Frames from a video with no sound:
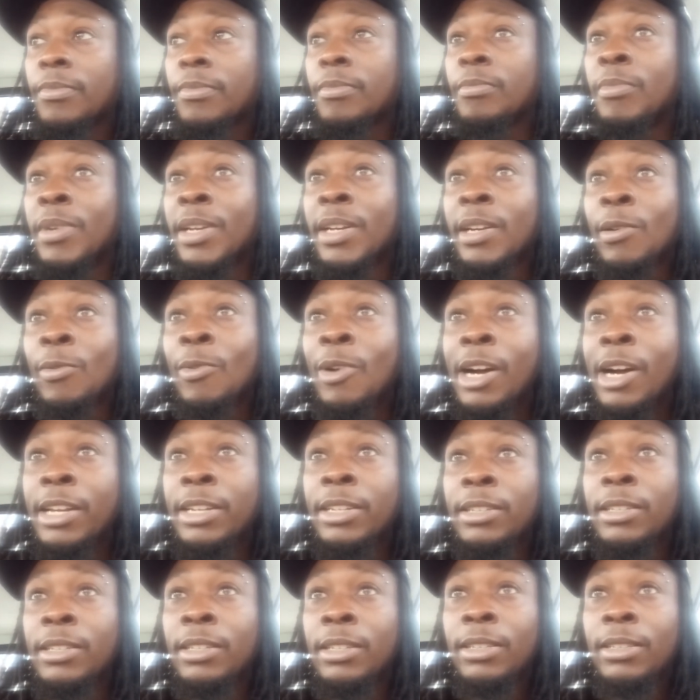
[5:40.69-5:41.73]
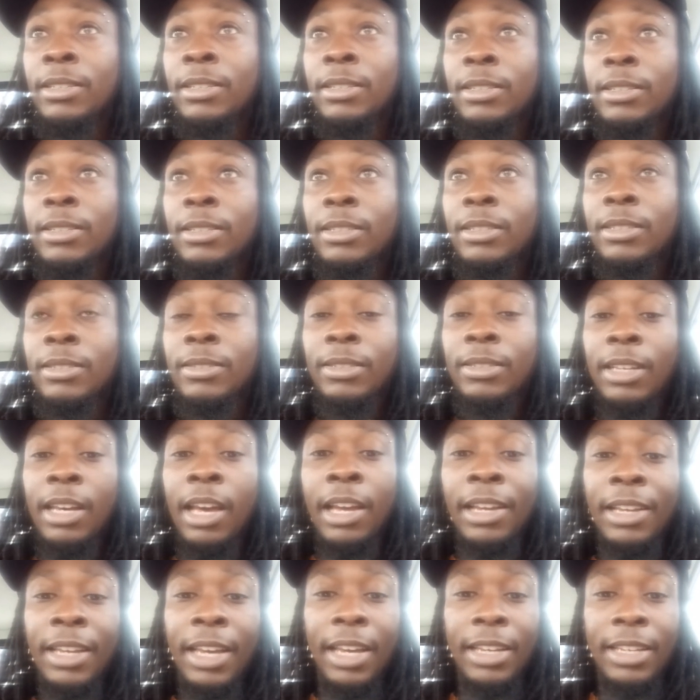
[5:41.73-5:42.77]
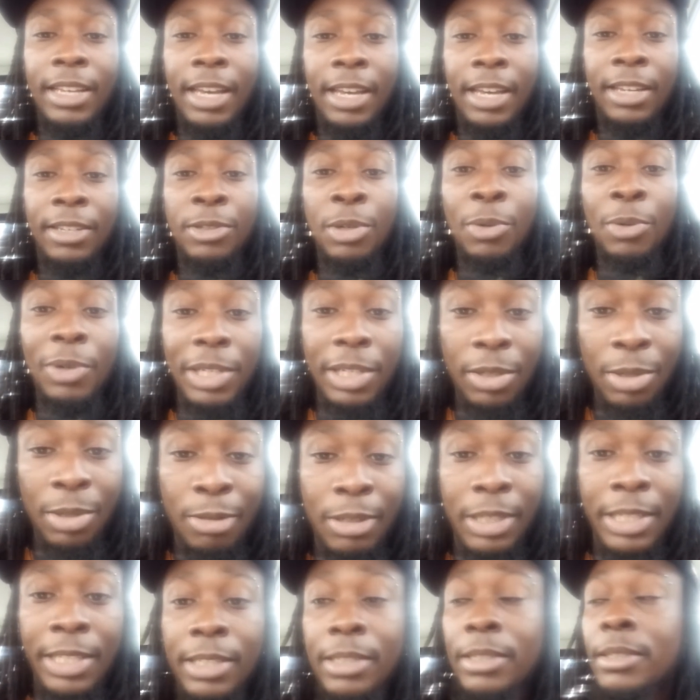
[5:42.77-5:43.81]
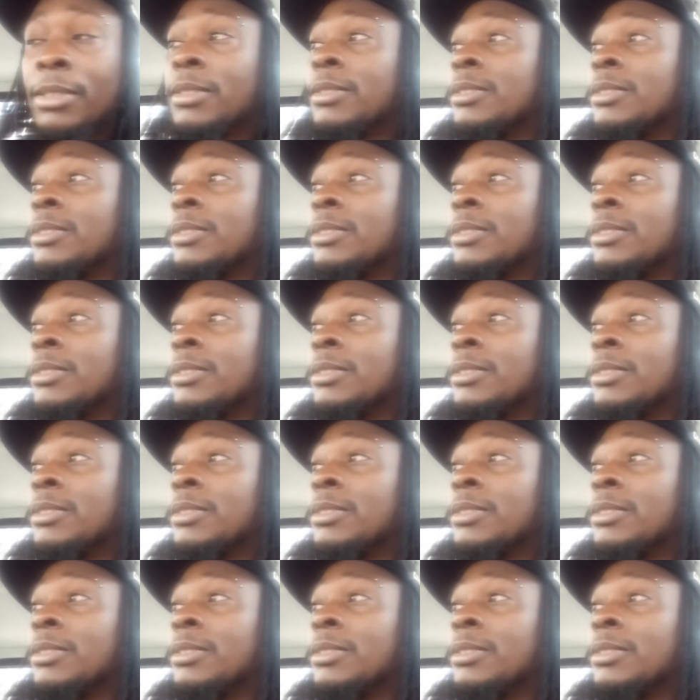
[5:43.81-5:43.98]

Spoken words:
marijuana, aka 2020.